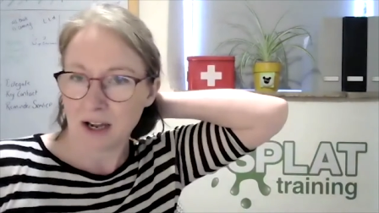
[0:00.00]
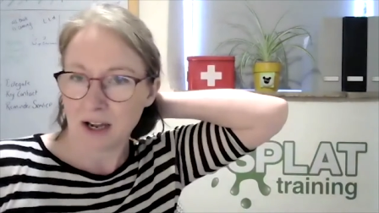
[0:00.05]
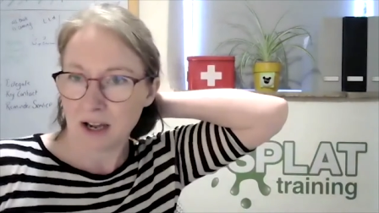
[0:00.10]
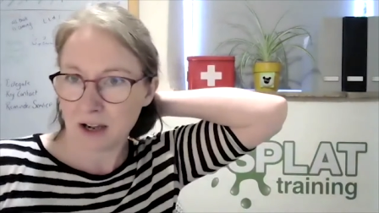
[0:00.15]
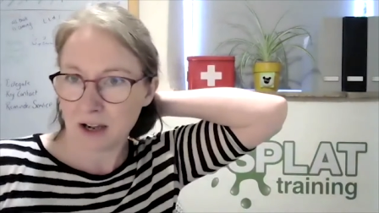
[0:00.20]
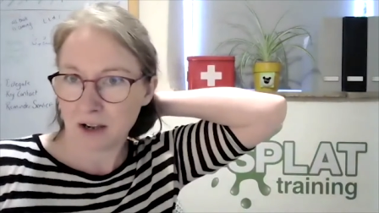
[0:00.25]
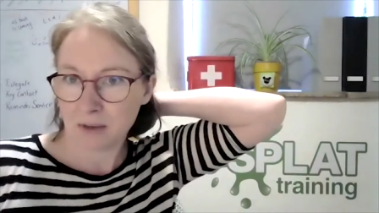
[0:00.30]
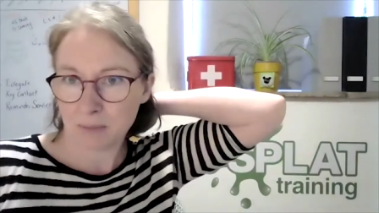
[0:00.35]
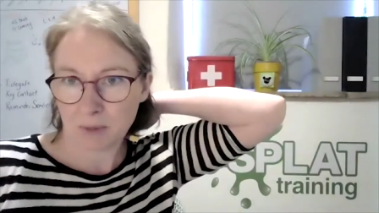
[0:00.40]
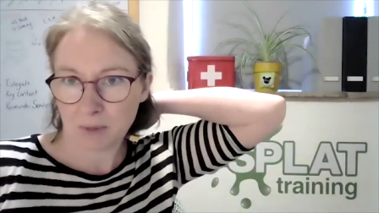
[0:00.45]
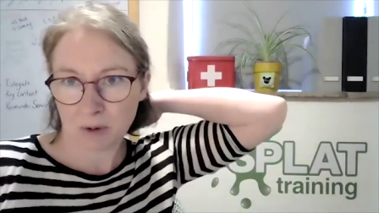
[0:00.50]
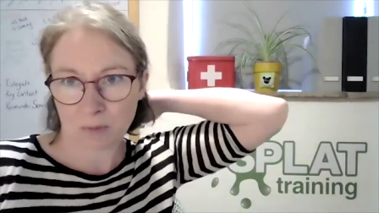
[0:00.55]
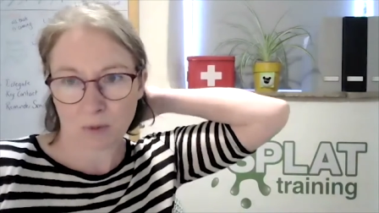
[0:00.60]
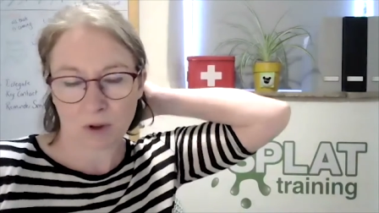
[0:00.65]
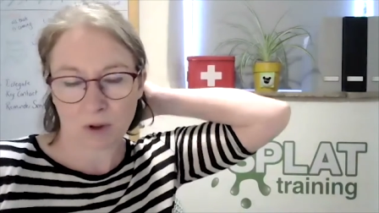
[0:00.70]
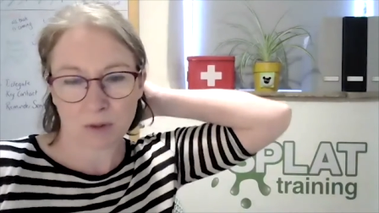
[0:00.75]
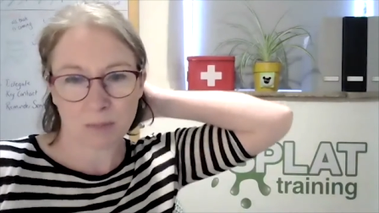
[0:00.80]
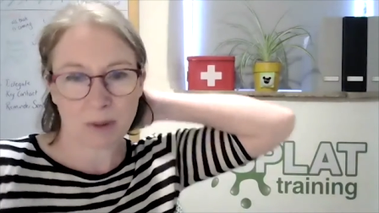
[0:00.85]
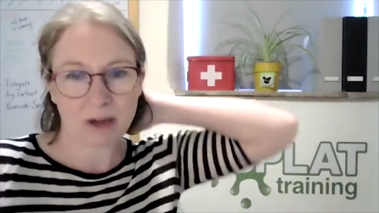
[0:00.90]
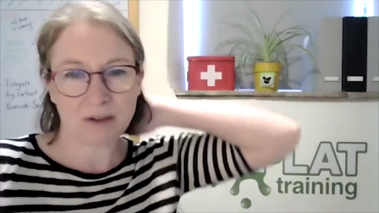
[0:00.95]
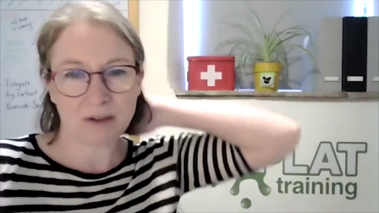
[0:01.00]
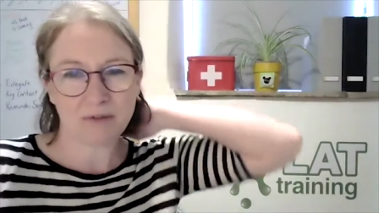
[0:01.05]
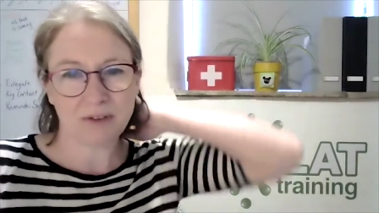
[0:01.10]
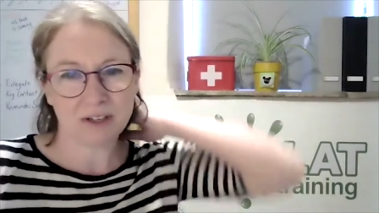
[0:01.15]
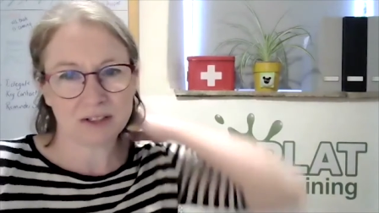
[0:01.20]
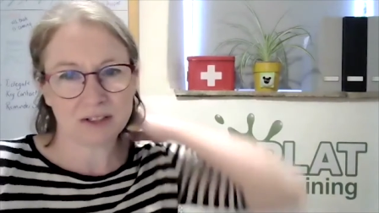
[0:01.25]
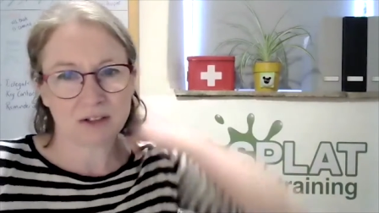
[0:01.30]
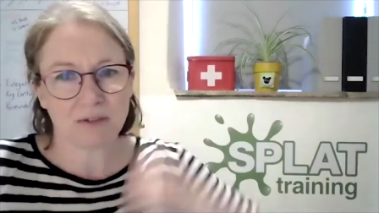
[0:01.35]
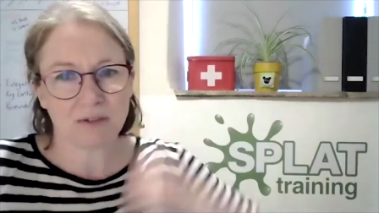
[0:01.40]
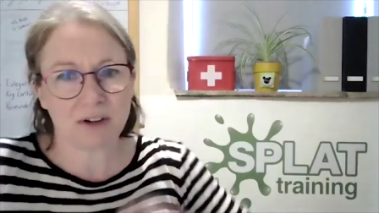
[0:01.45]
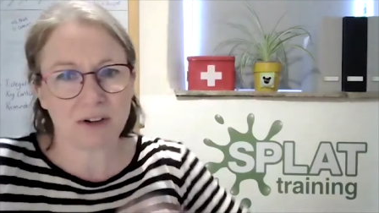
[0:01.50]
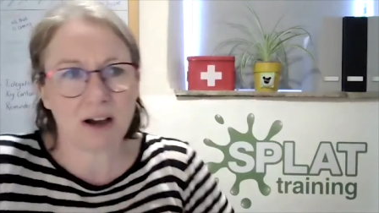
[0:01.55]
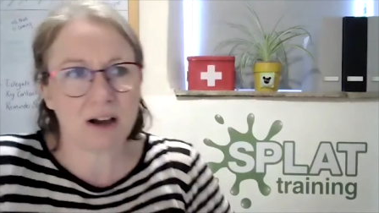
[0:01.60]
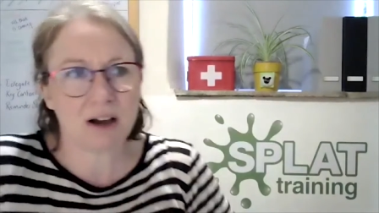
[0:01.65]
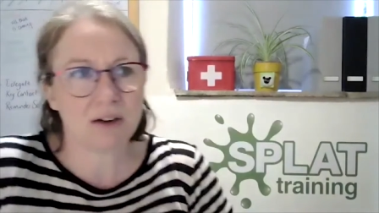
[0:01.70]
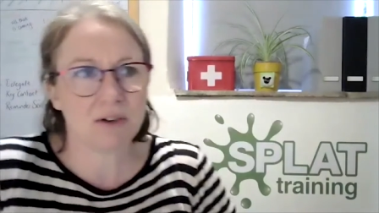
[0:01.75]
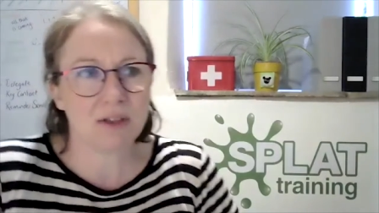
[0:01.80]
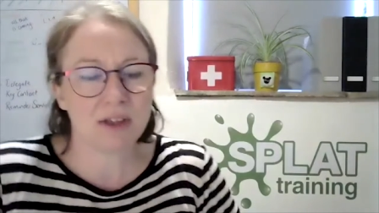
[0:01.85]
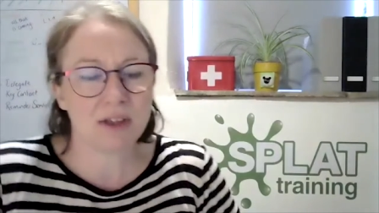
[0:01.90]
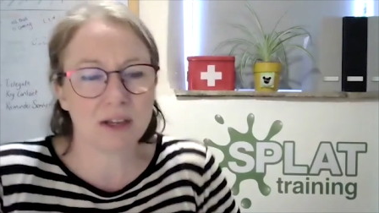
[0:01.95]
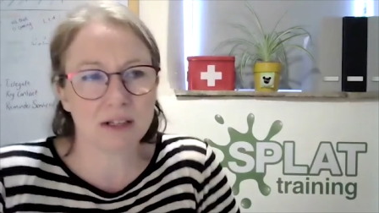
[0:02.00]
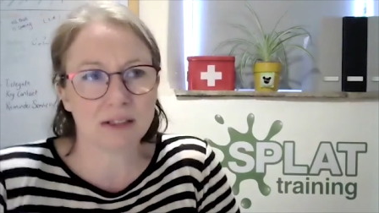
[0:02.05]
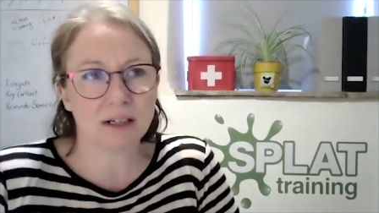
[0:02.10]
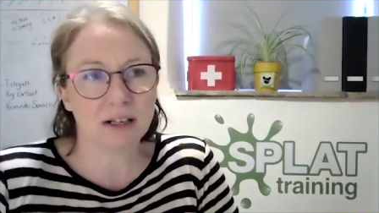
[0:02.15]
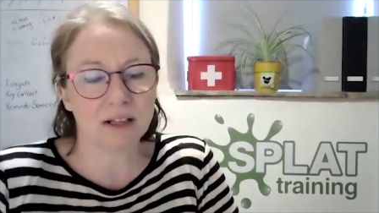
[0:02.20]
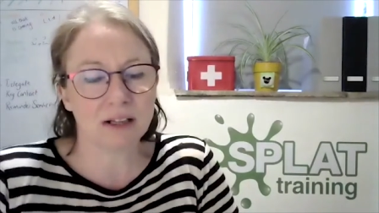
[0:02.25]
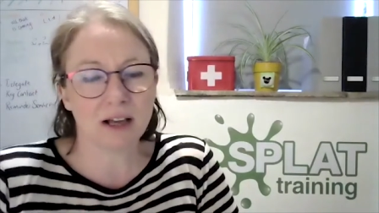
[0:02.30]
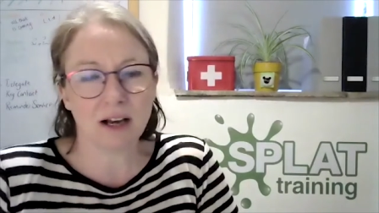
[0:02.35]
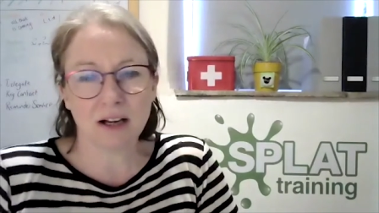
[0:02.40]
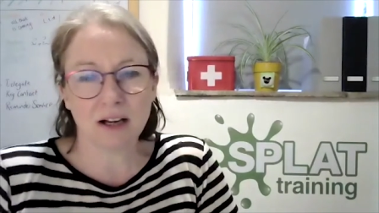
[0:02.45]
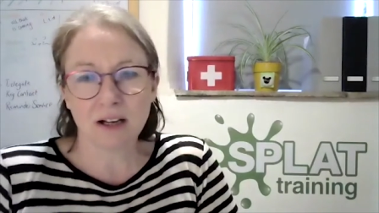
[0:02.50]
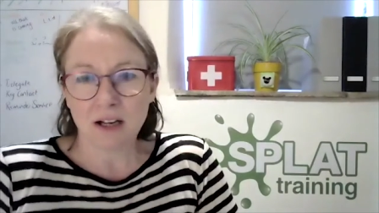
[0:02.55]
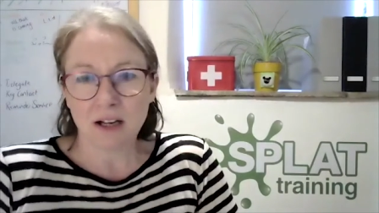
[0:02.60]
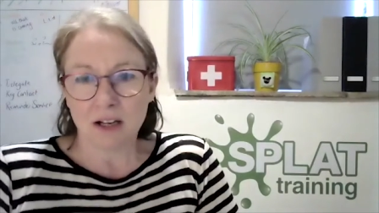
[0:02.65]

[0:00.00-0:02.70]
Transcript: and what the benefits of it are and things like that.